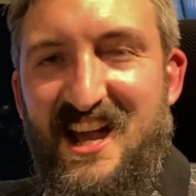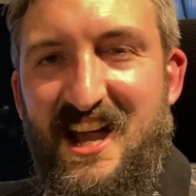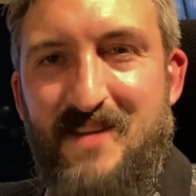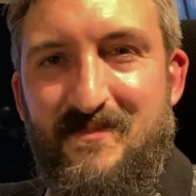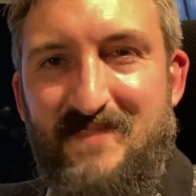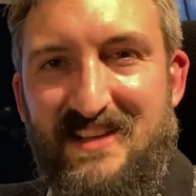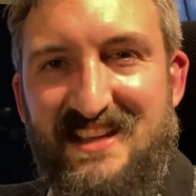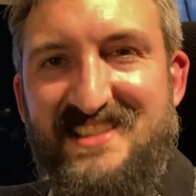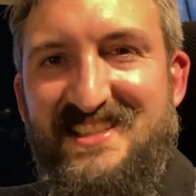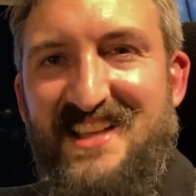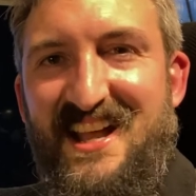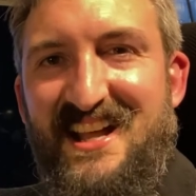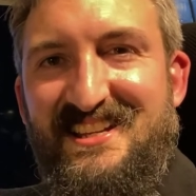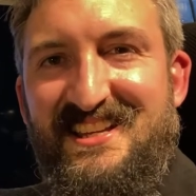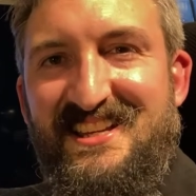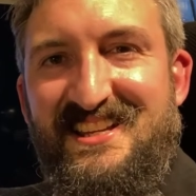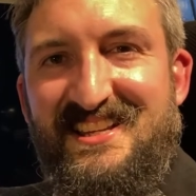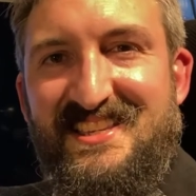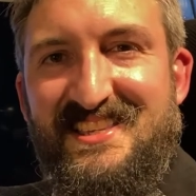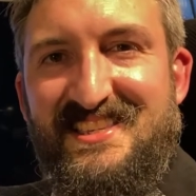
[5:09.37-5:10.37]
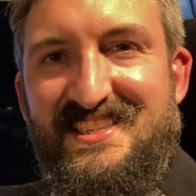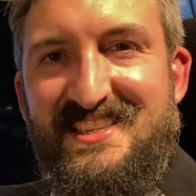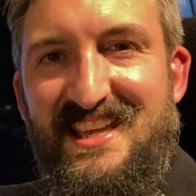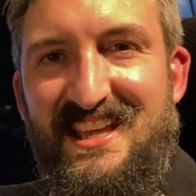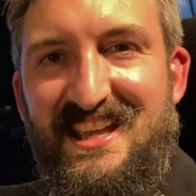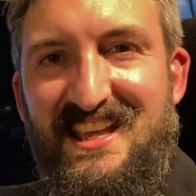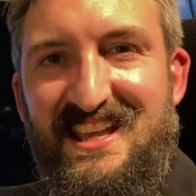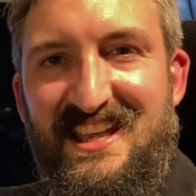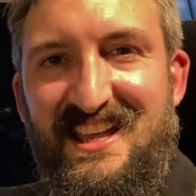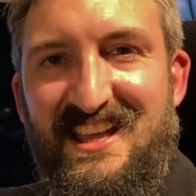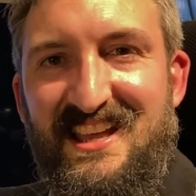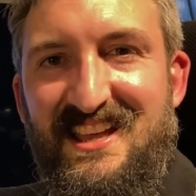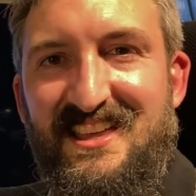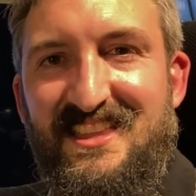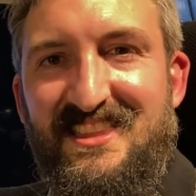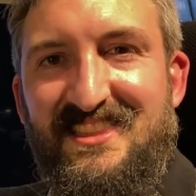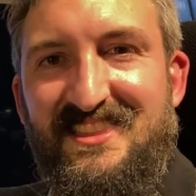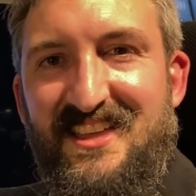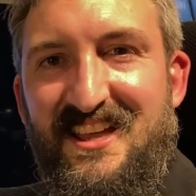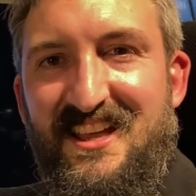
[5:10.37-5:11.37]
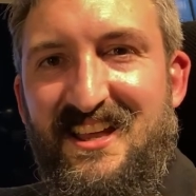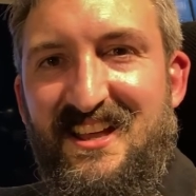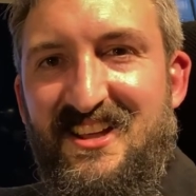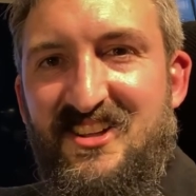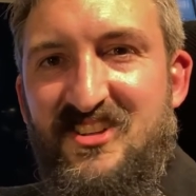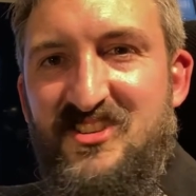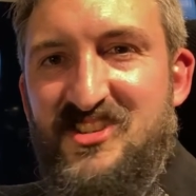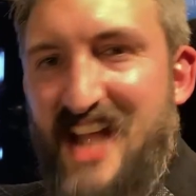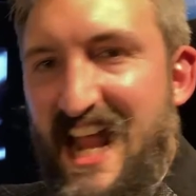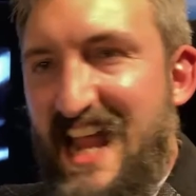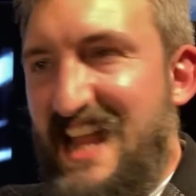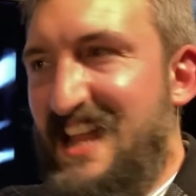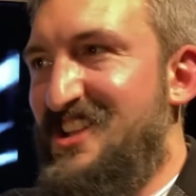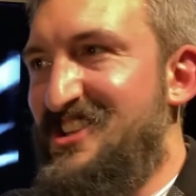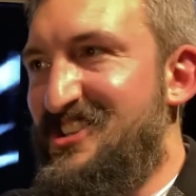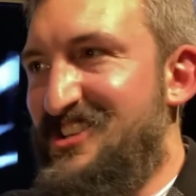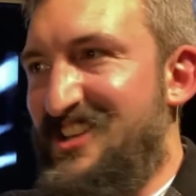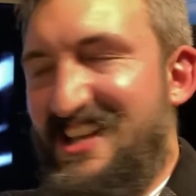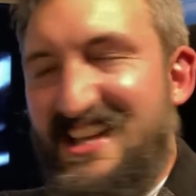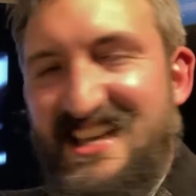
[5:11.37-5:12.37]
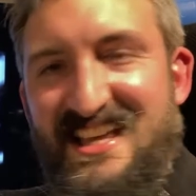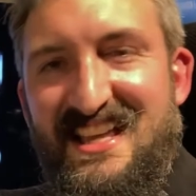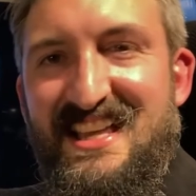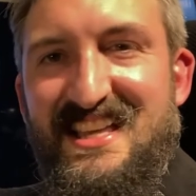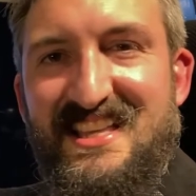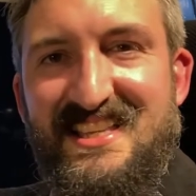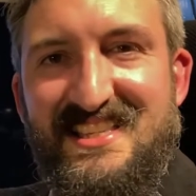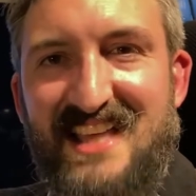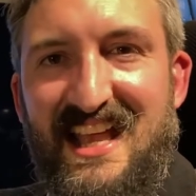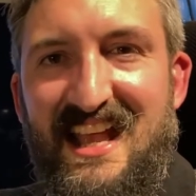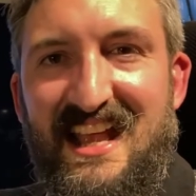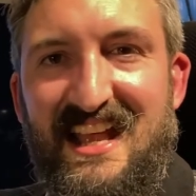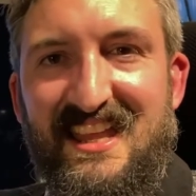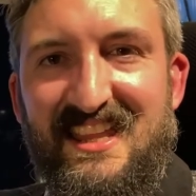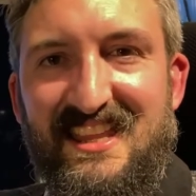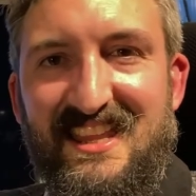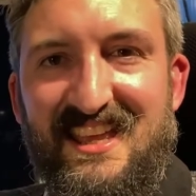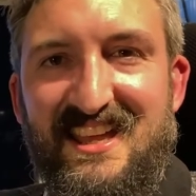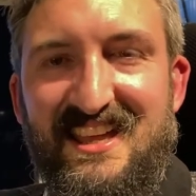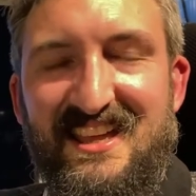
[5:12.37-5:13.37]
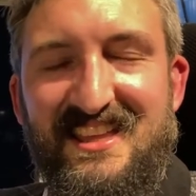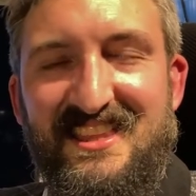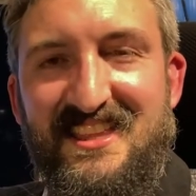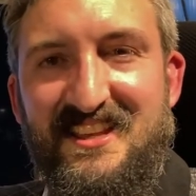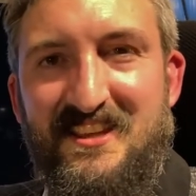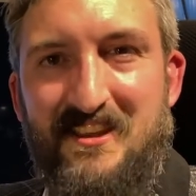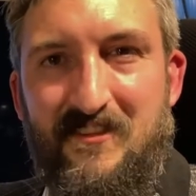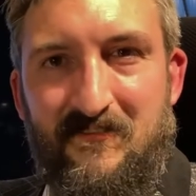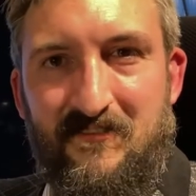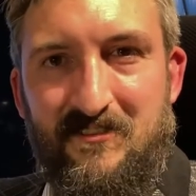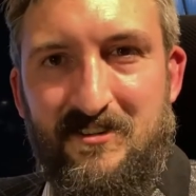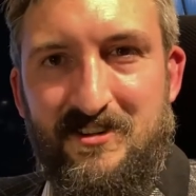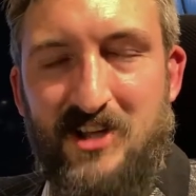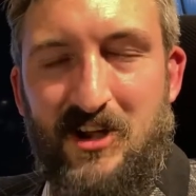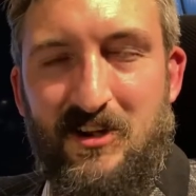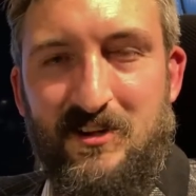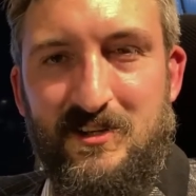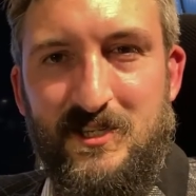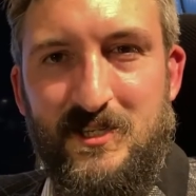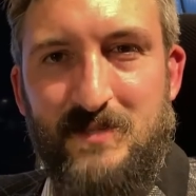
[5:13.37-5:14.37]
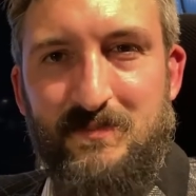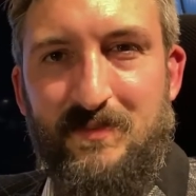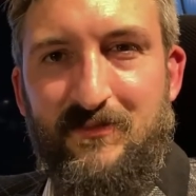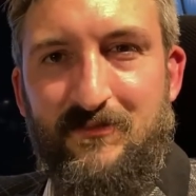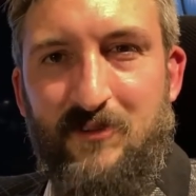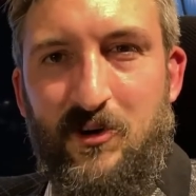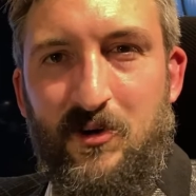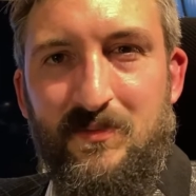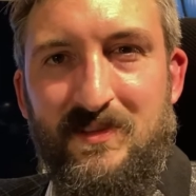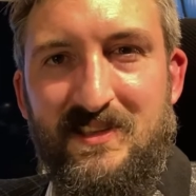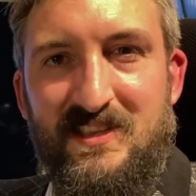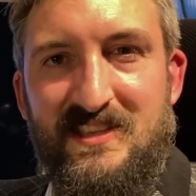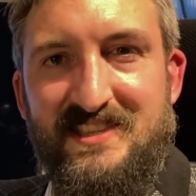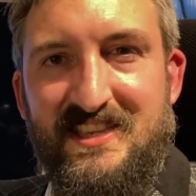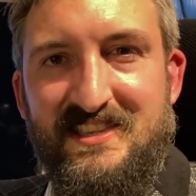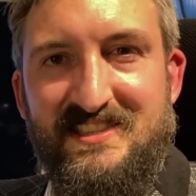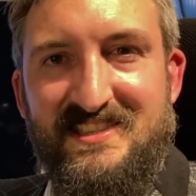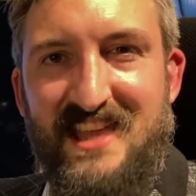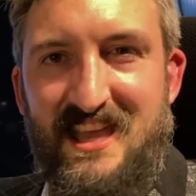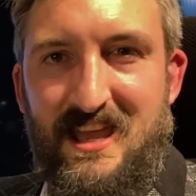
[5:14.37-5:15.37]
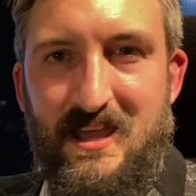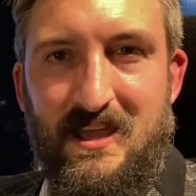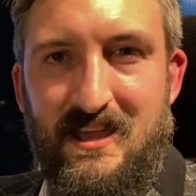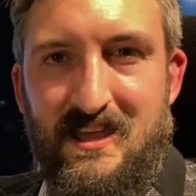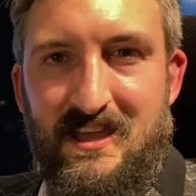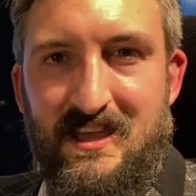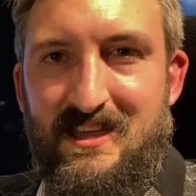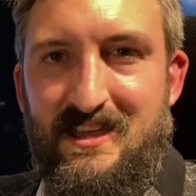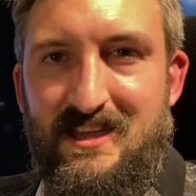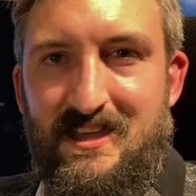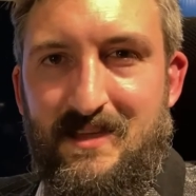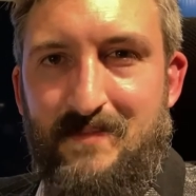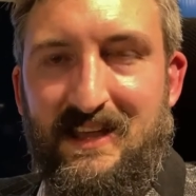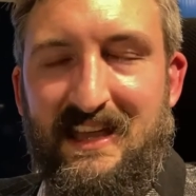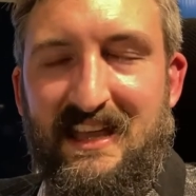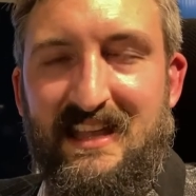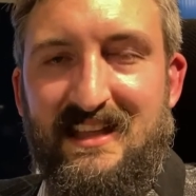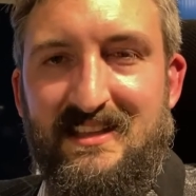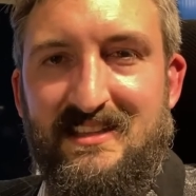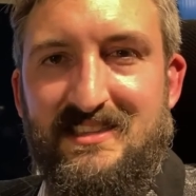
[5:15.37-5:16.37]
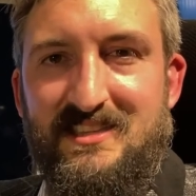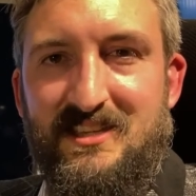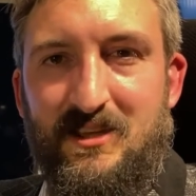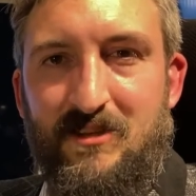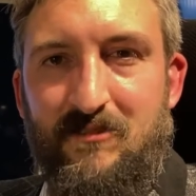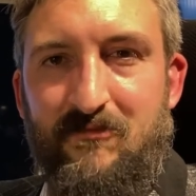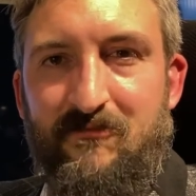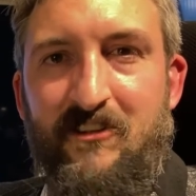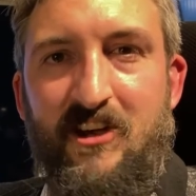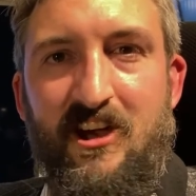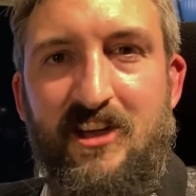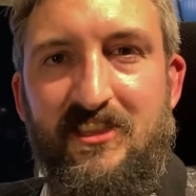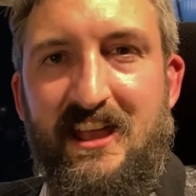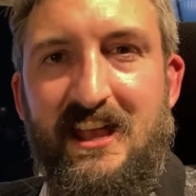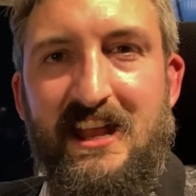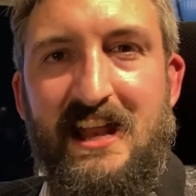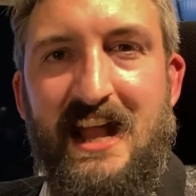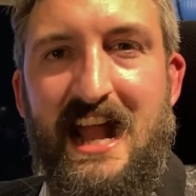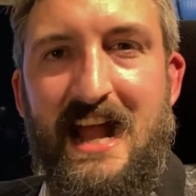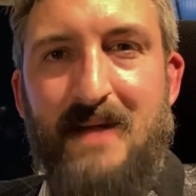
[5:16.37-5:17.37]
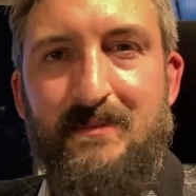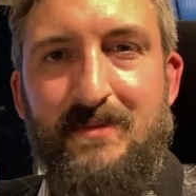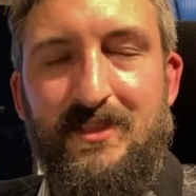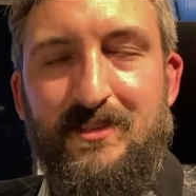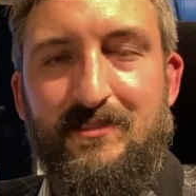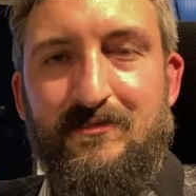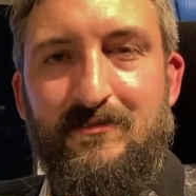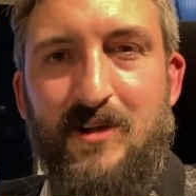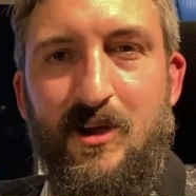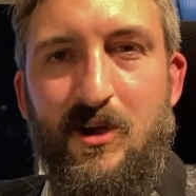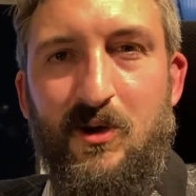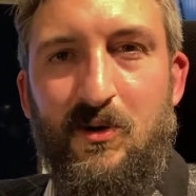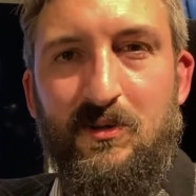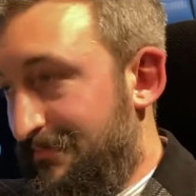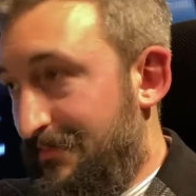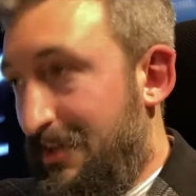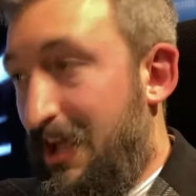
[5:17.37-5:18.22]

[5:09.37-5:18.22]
I'm excited to see the changes in the different doctors' performance as they begin to further inhabit the role.